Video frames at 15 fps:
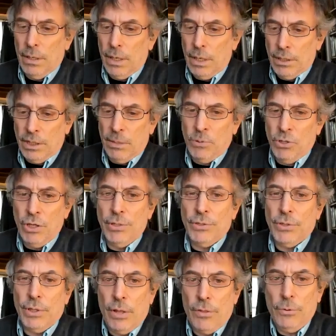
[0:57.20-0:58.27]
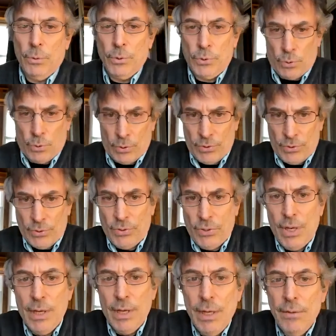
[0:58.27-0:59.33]
tip sheets and other resources
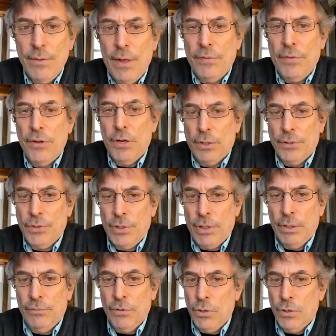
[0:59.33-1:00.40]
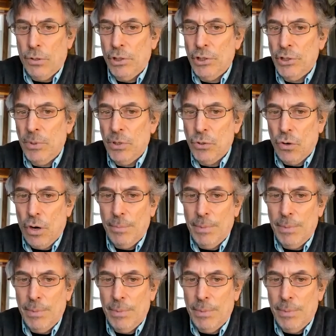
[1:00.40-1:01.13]
that the Dart Center for Journalism and Trauma